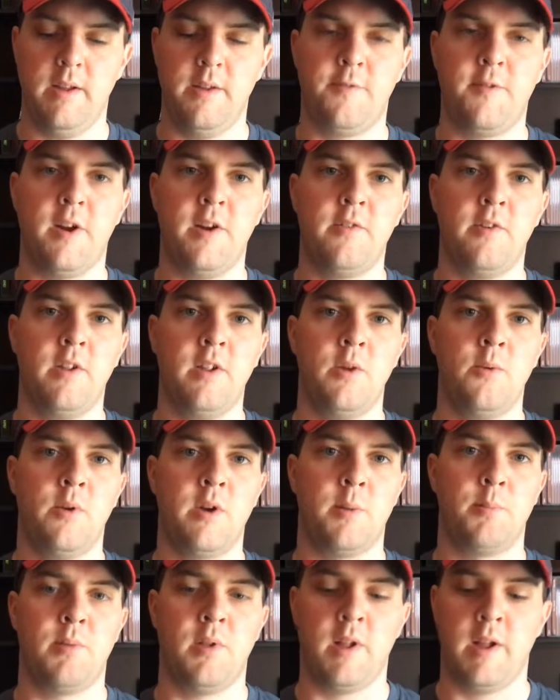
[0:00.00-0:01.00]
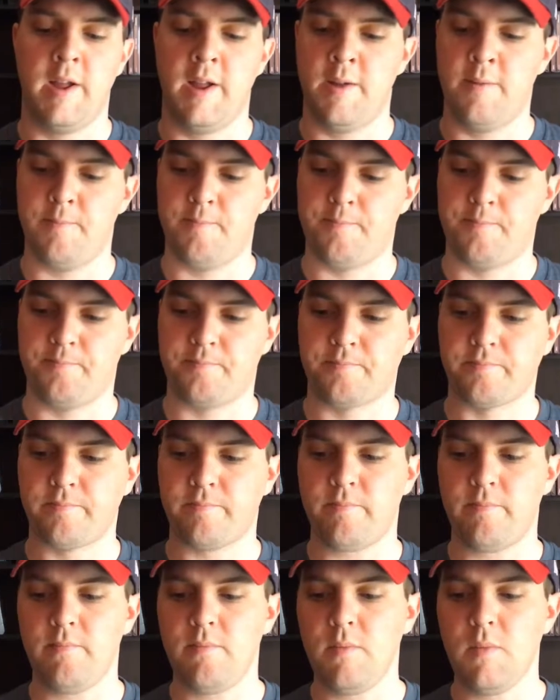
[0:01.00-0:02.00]
If I really want to play it,
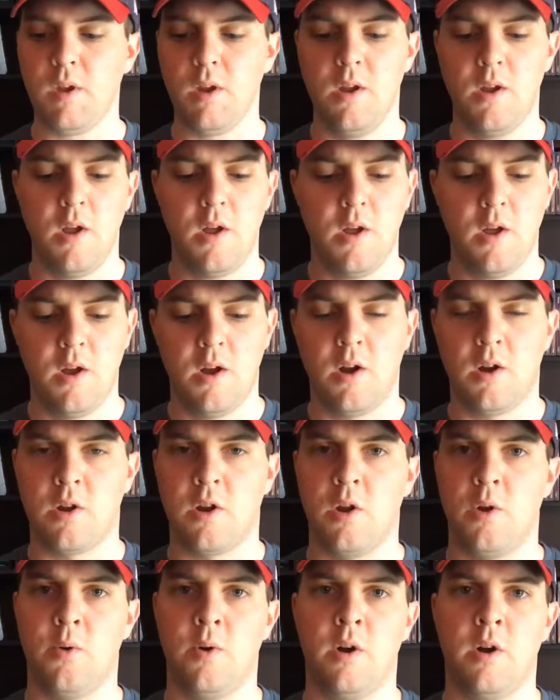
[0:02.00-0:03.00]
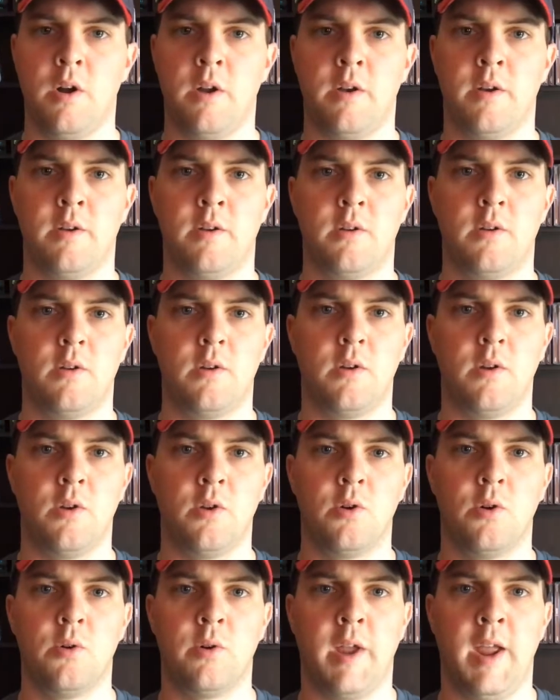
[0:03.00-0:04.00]
I'll go on
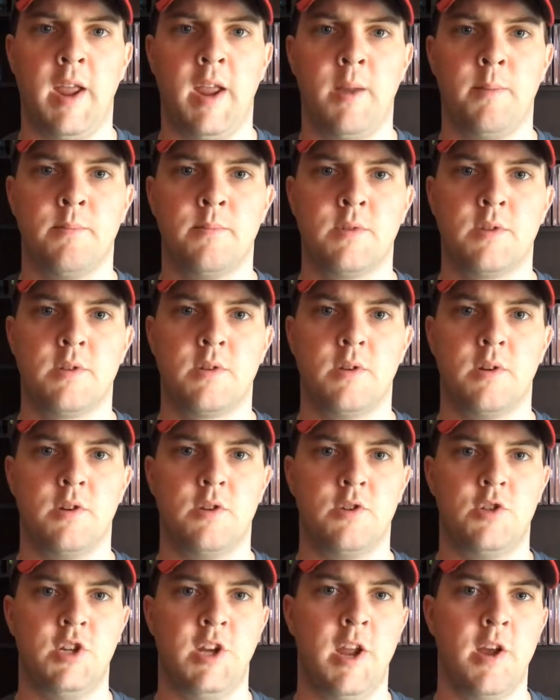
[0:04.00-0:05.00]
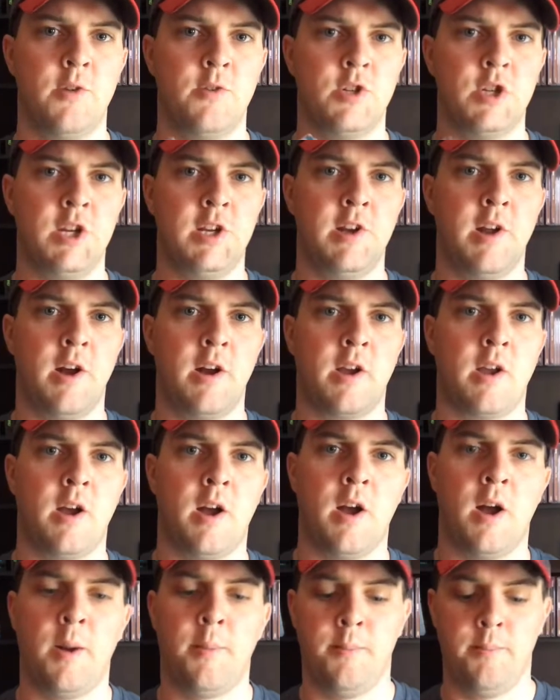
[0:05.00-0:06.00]
Good Old Games,
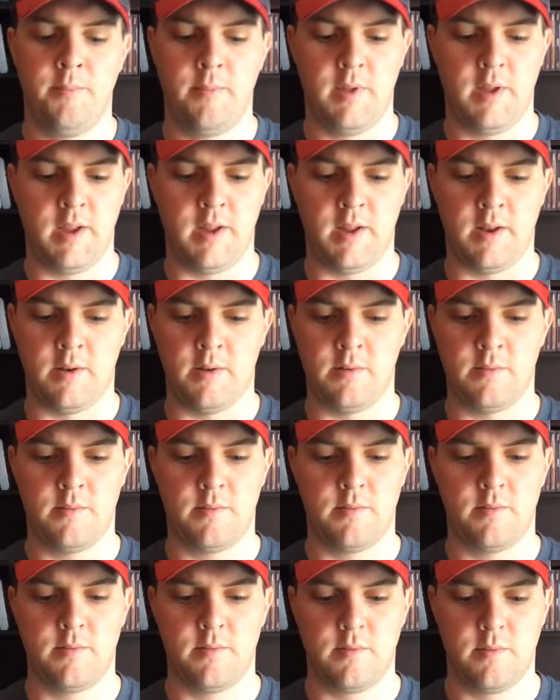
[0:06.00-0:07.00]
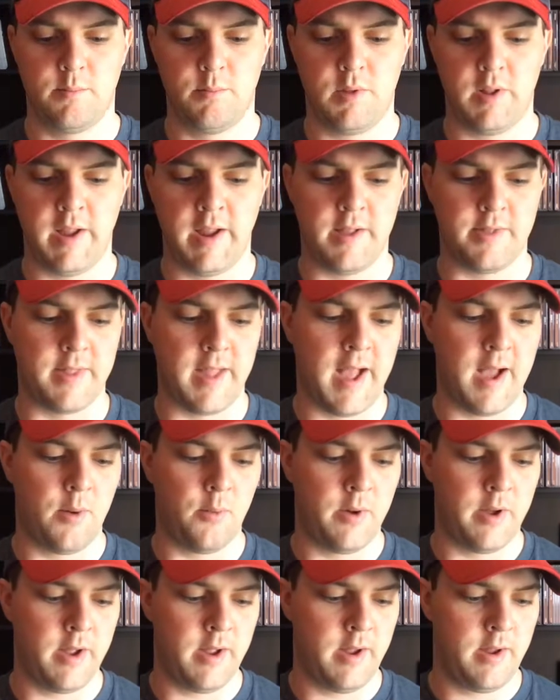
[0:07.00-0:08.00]
GOG.com, and play it
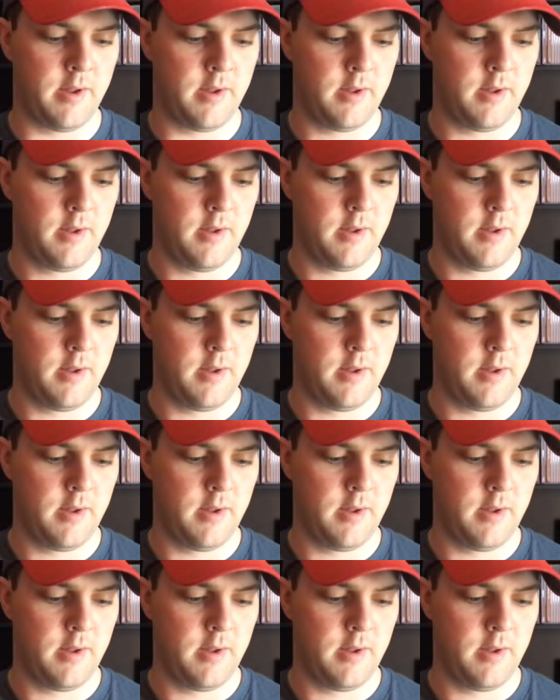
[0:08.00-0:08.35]
that way.